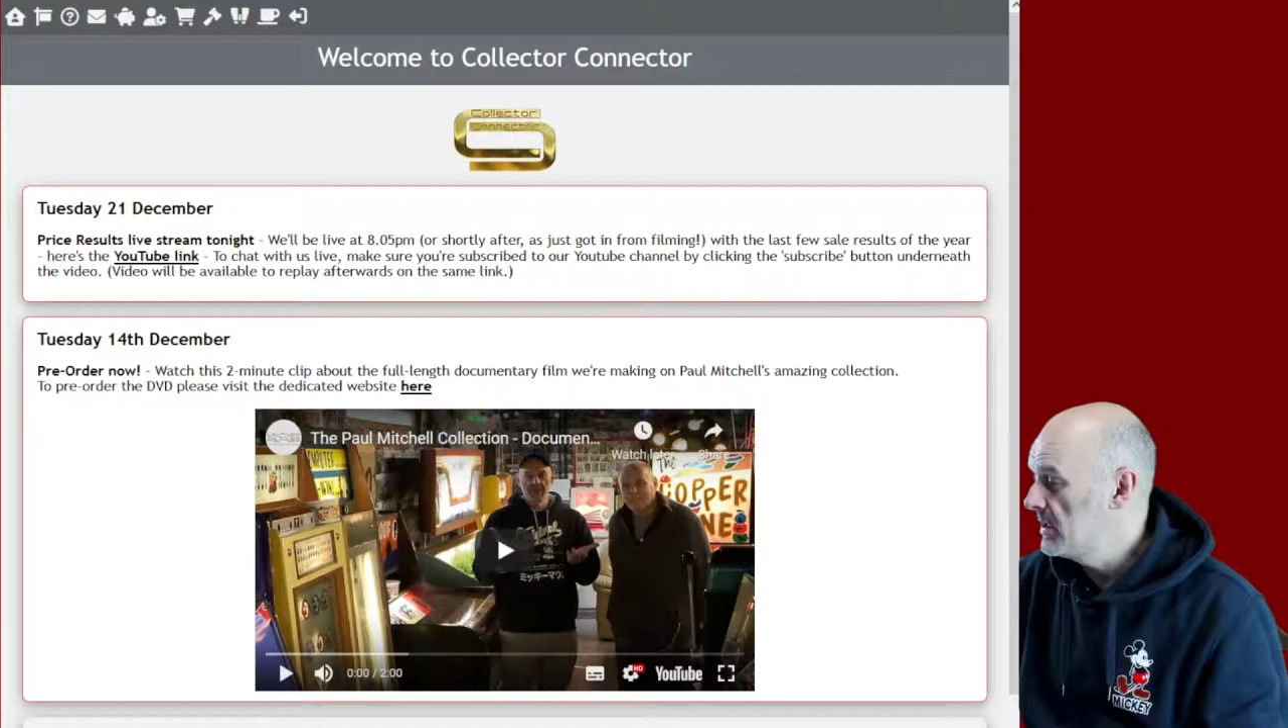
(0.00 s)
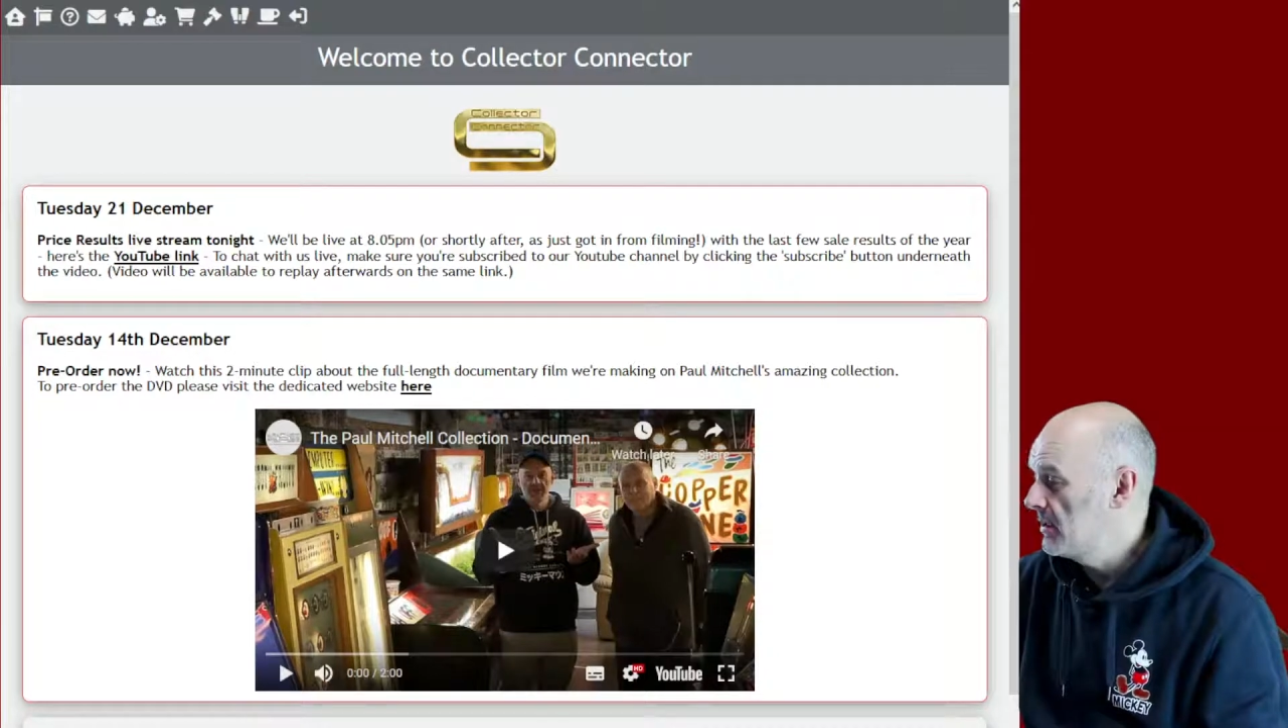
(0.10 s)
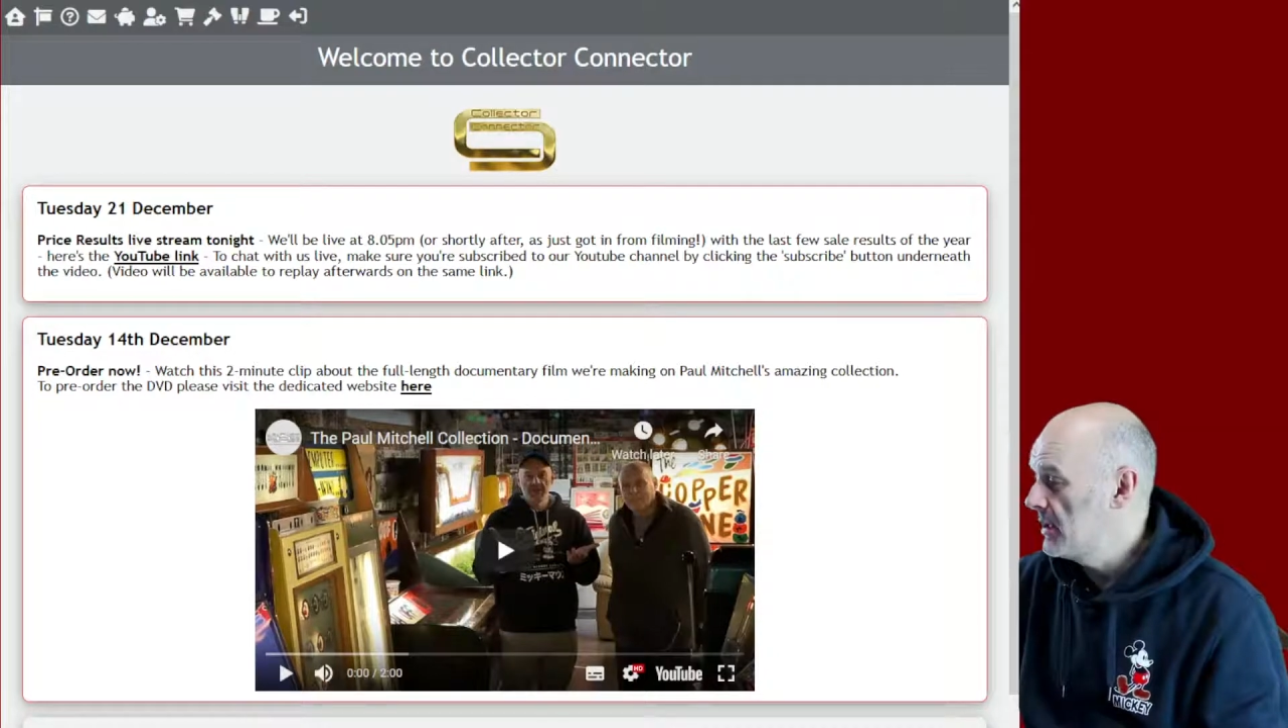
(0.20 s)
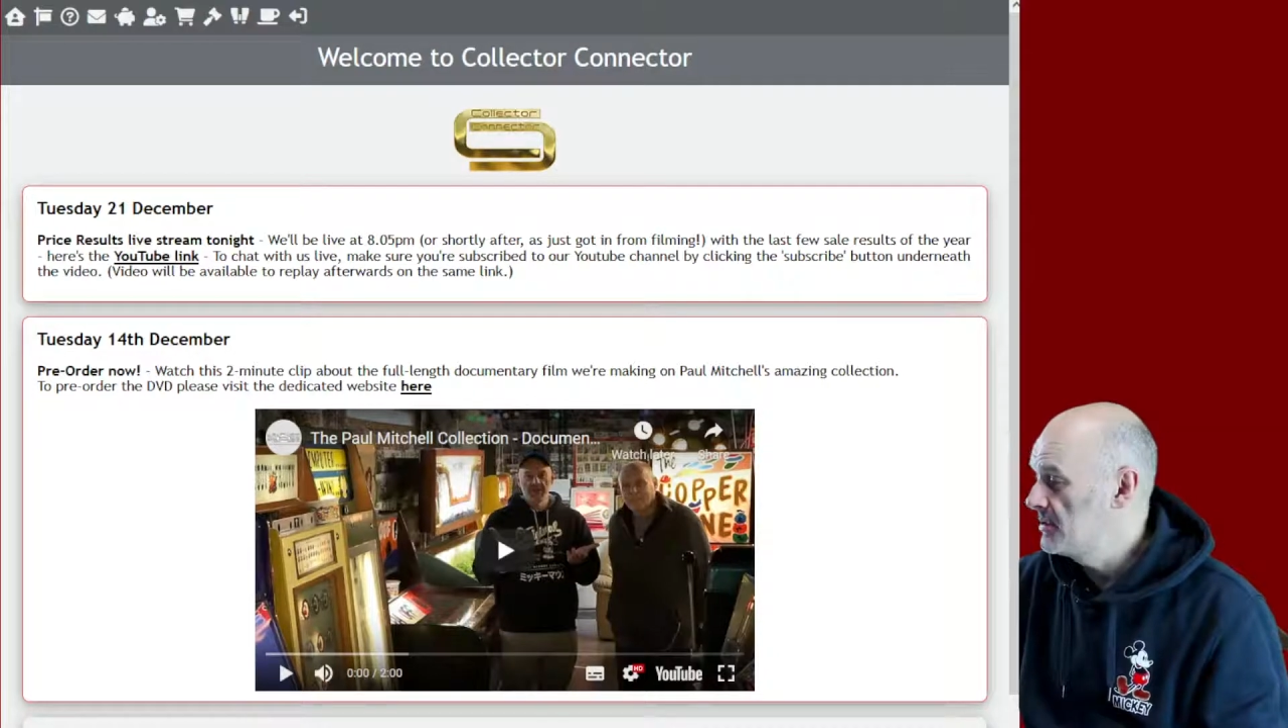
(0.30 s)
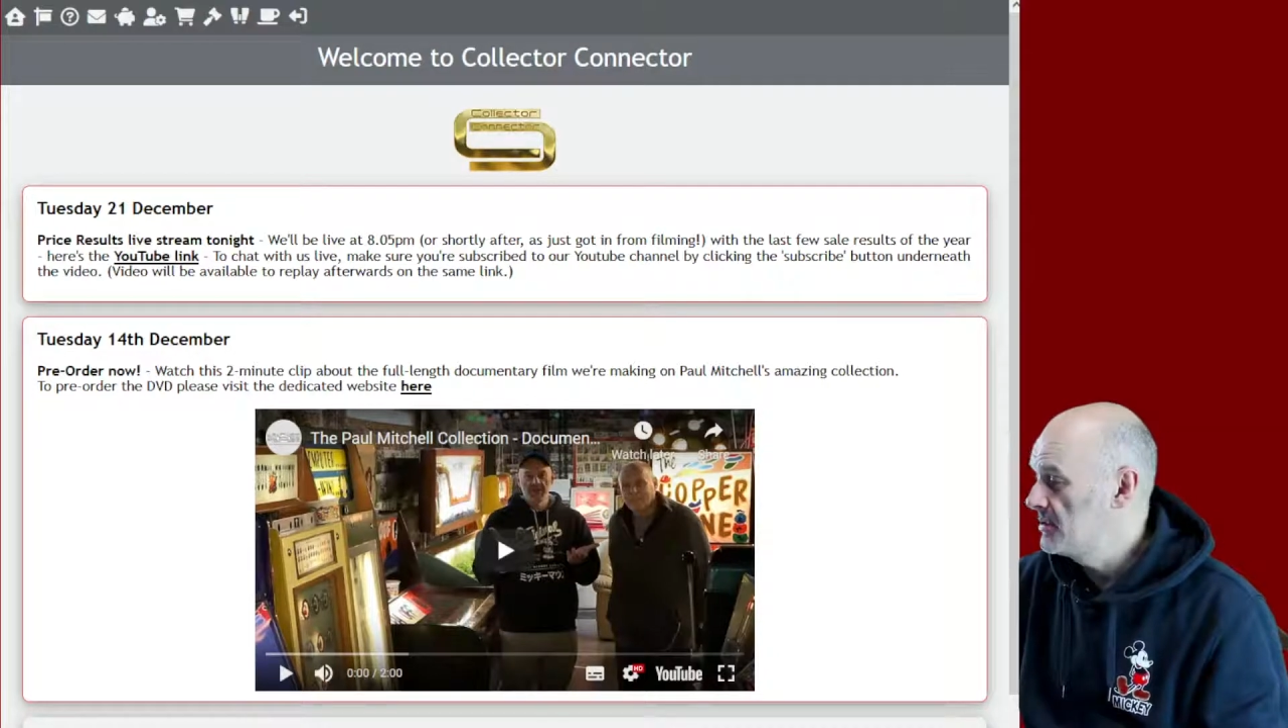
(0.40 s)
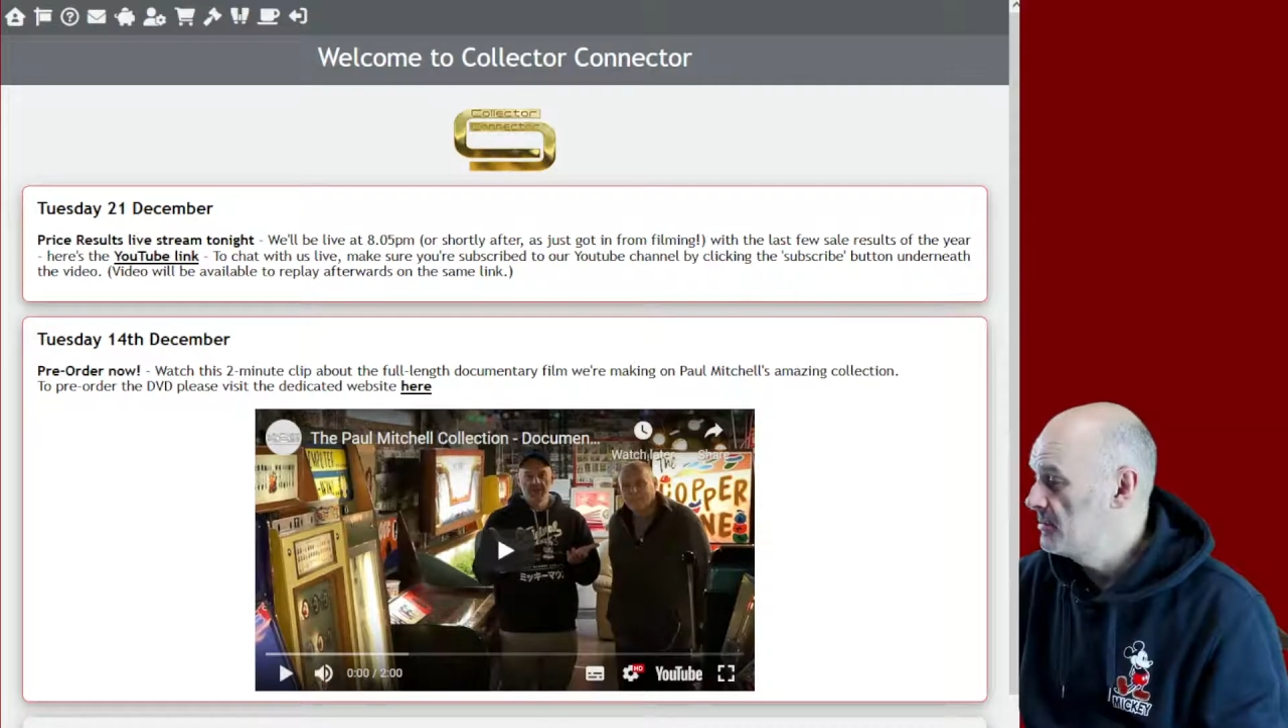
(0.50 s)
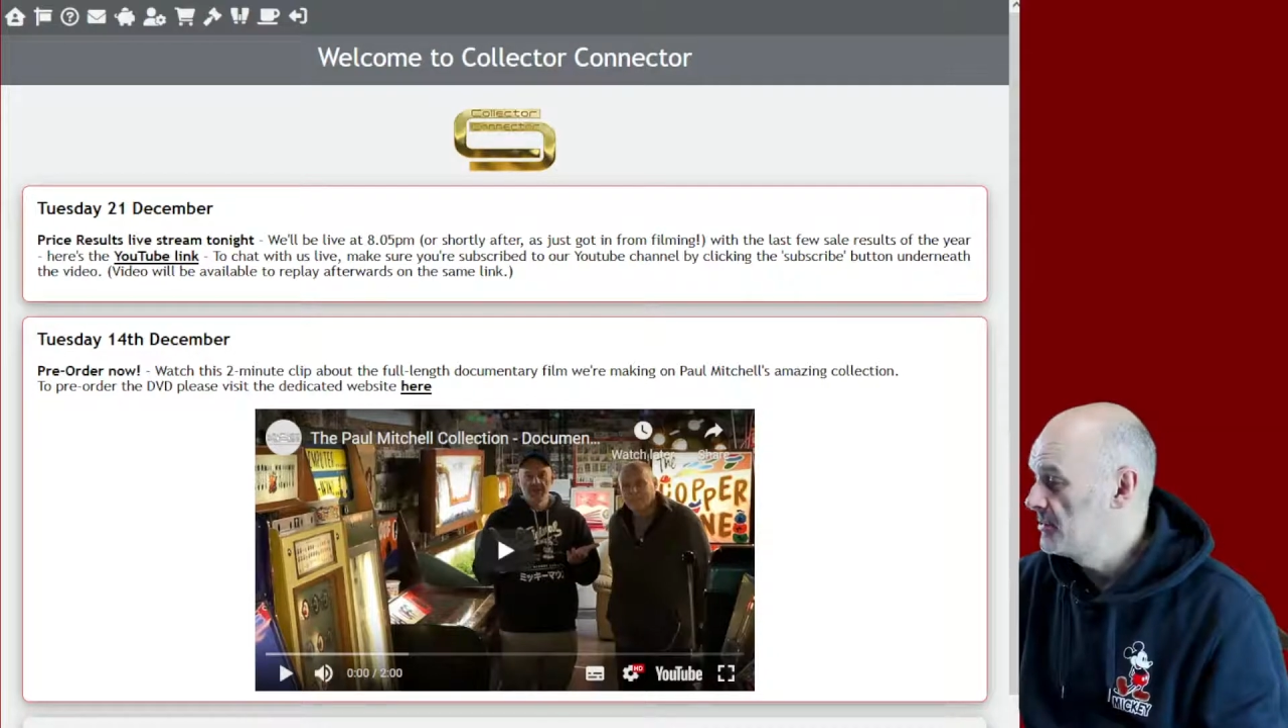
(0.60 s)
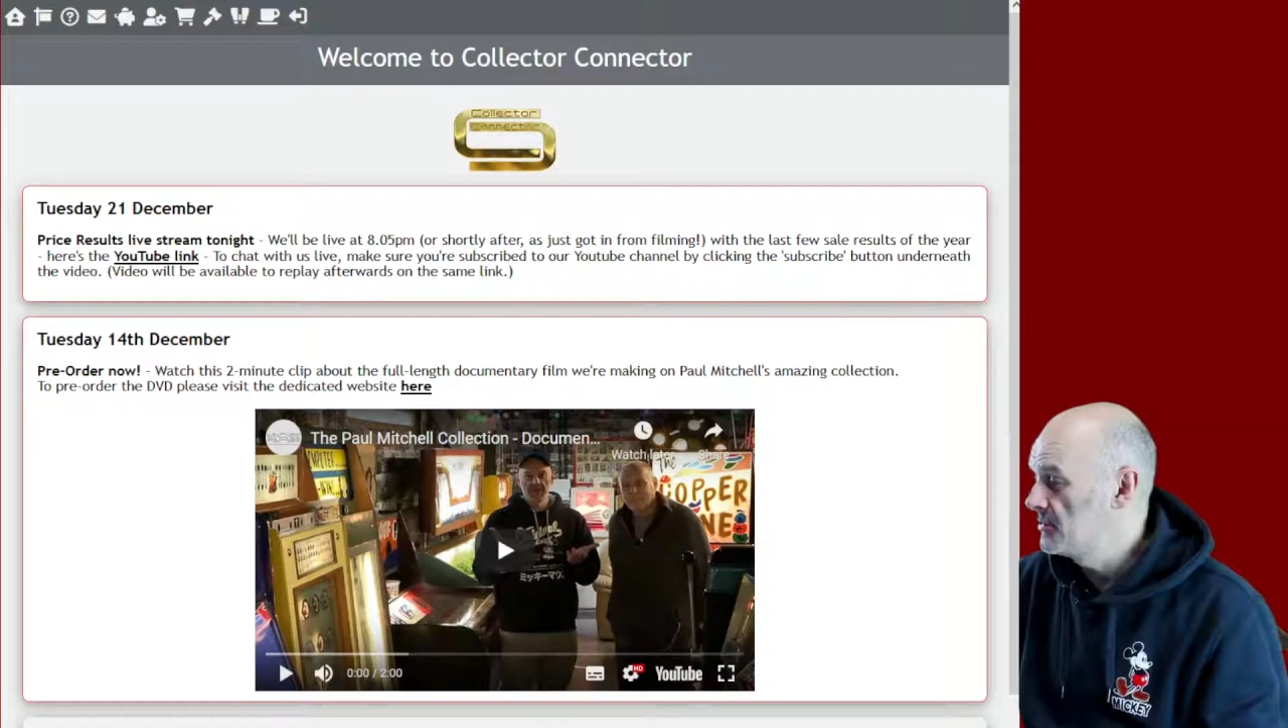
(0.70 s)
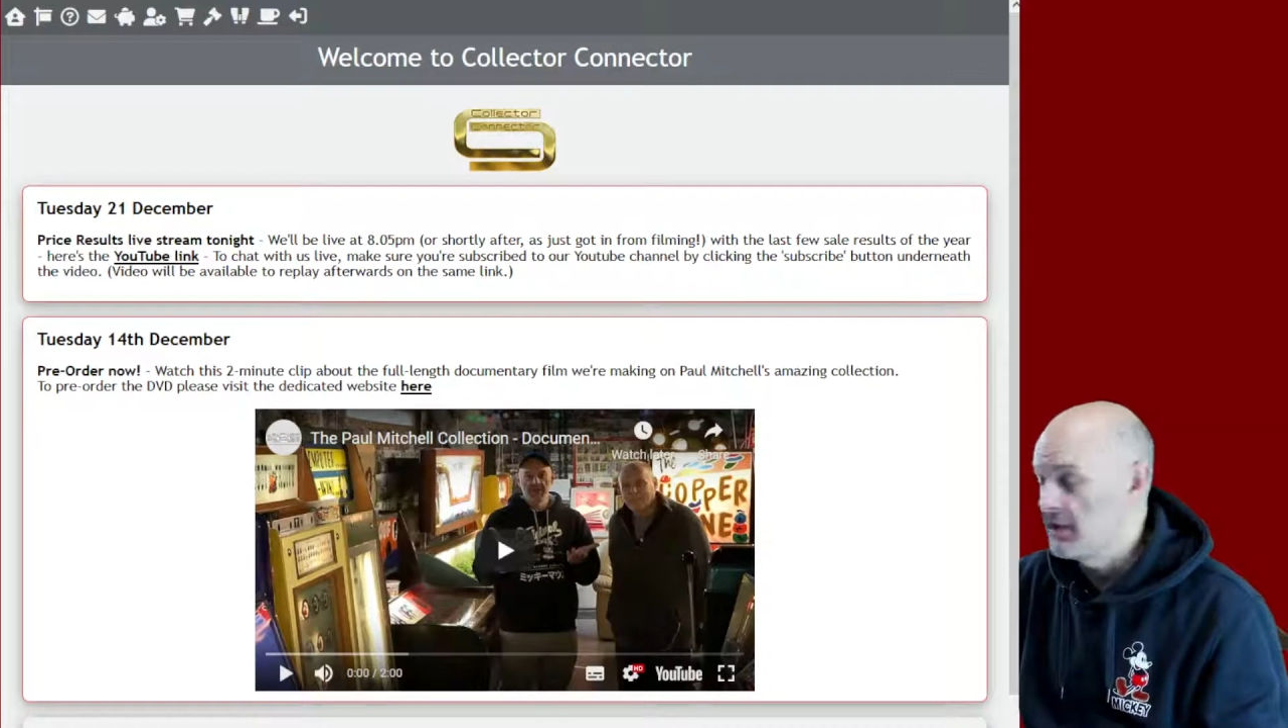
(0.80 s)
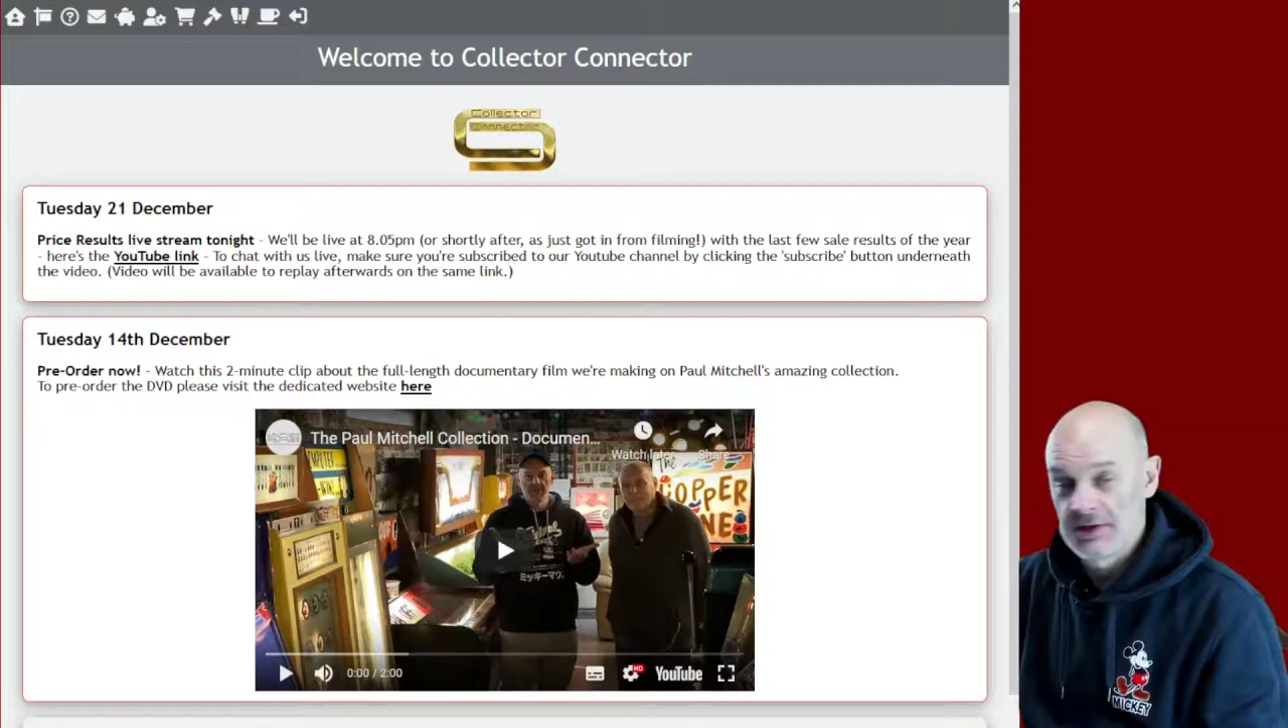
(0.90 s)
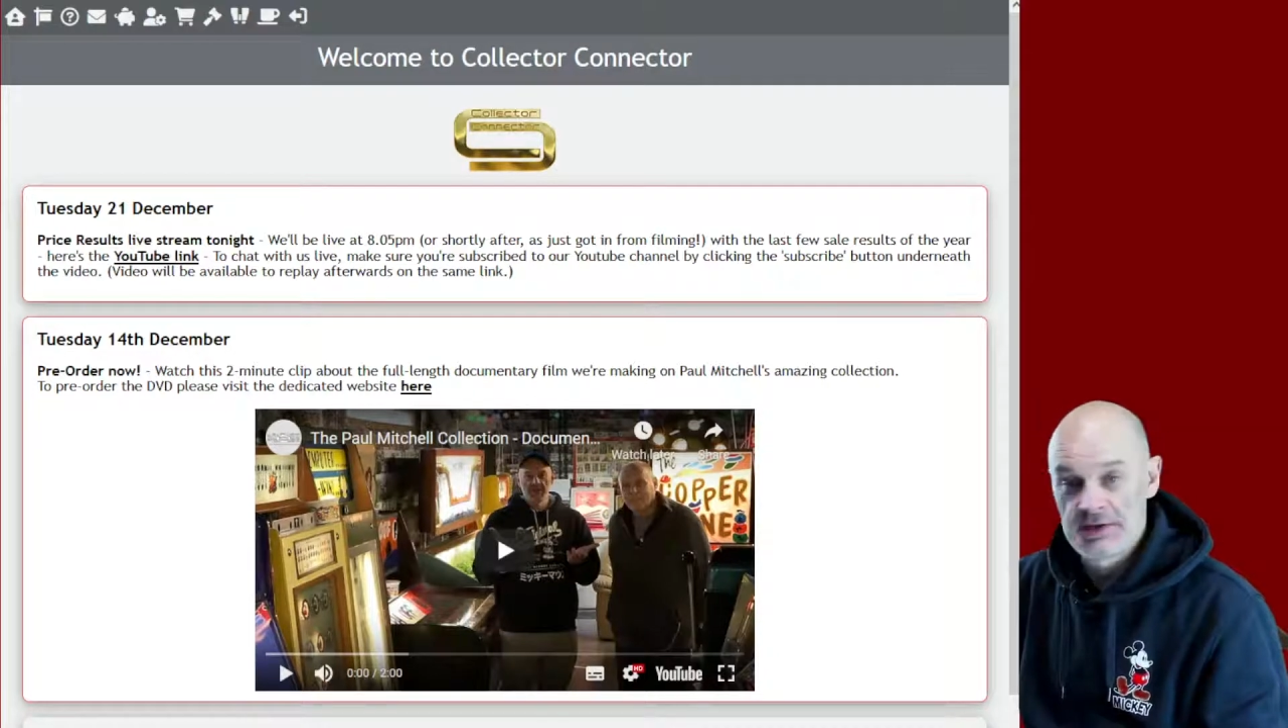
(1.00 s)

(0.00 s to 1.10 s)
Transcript: I had you on twice.